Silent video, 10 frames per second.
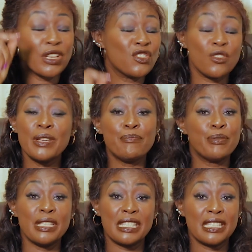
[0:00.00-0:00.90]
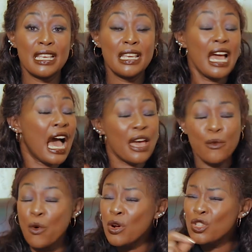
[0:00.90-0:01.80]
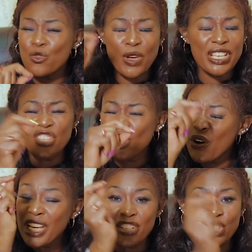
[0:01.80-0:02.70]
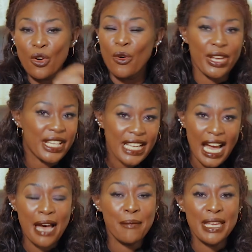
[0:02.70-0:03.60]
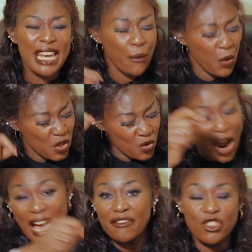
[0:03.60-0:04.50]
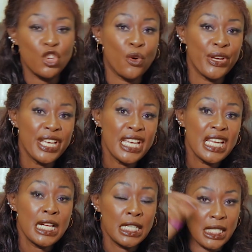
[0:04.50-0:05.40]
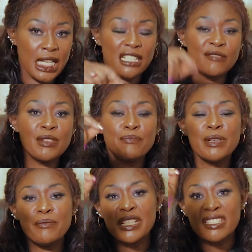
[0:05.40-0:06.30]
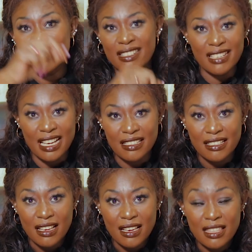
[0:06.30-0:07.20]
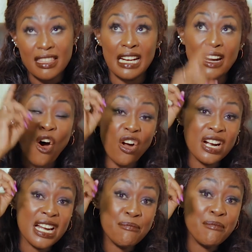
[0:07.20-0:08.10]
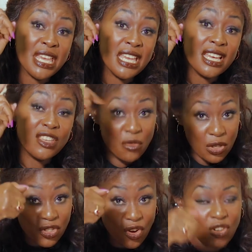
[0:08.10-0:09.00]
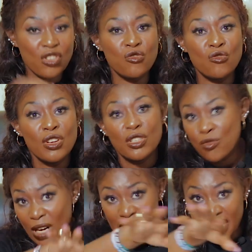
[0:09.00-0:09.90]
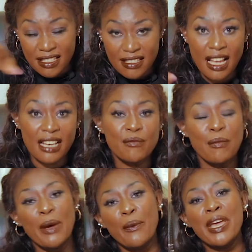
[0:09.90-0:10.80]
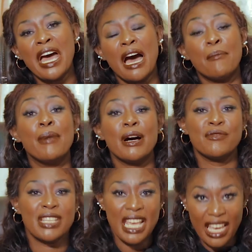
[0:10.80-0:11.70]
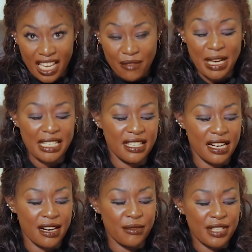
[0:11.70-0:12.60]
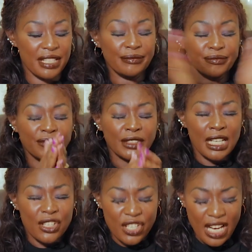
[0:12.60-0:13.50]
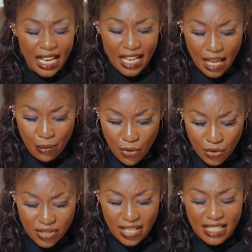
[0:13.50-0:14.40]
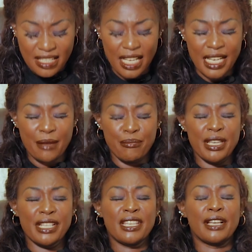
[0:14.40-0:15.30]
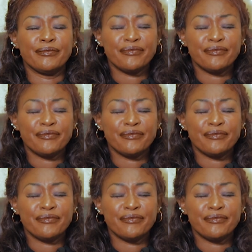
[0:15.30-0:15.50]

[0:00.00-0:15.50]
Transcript: enjoy peace. I want to enjoy joy. Amen. I want to have joy. Let me be mysterious that only me you will talk to understand my whereabouts and my surrounding. Sharabo satarabeta.